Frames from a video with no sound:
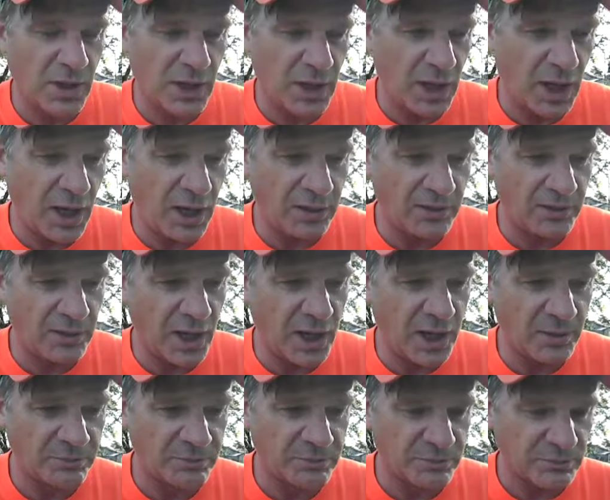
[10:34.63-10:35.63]
and
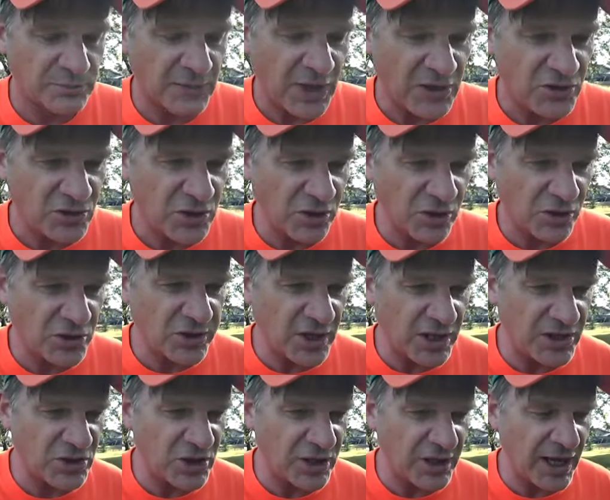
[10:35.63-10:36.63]
um, she looks
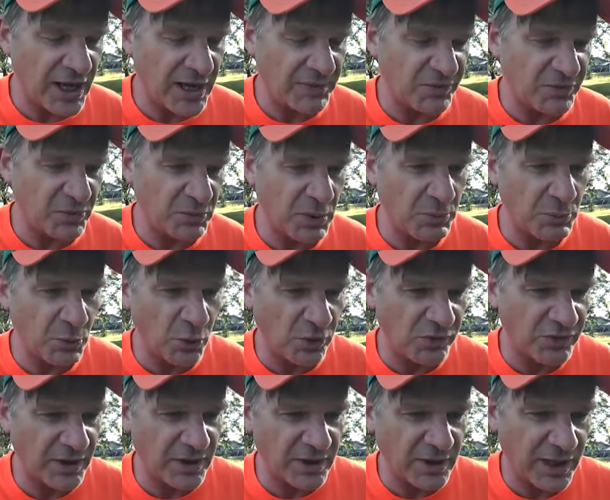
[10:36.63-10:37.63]
like she came from a
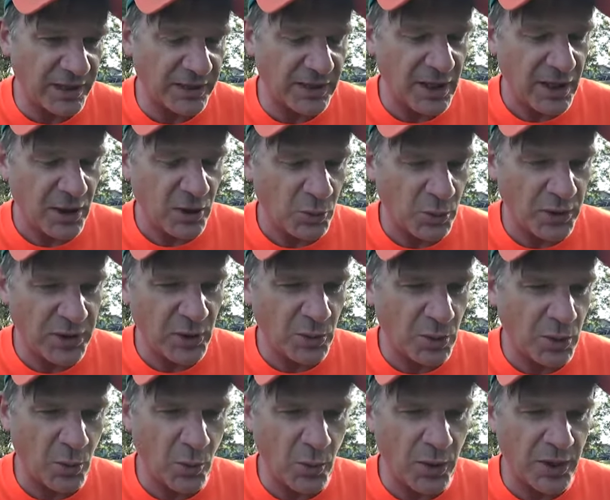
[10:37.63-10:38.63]
movie like where they
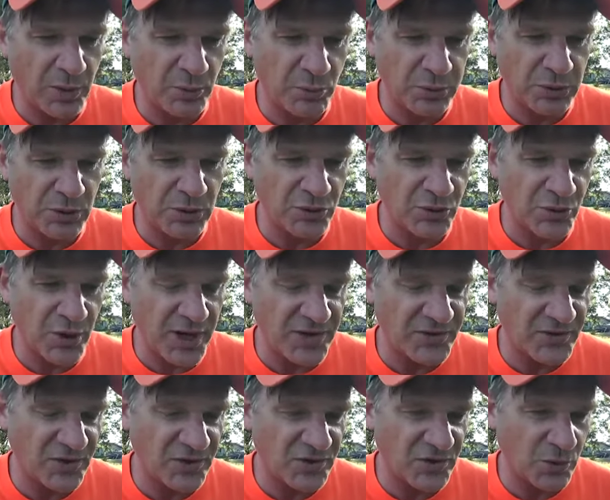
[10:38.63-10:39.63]
were wearing blue
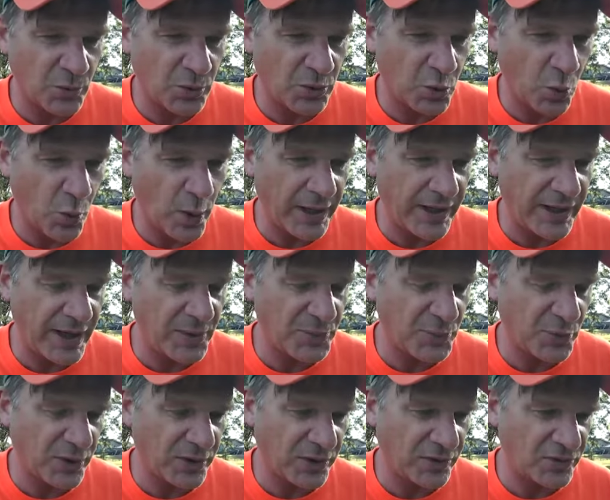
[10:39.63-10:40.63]
dresses with white
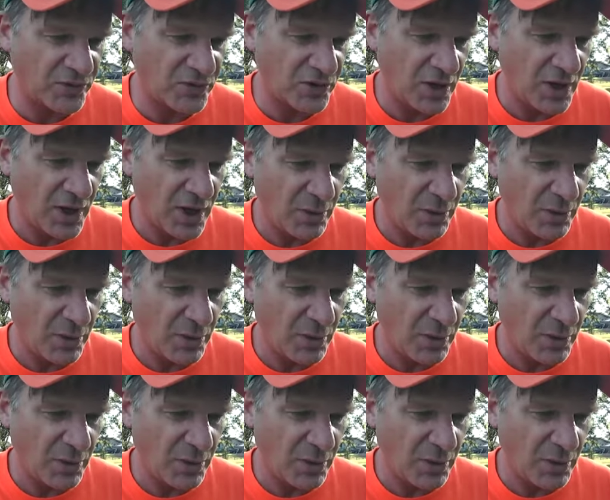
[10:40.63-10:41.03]
aprons,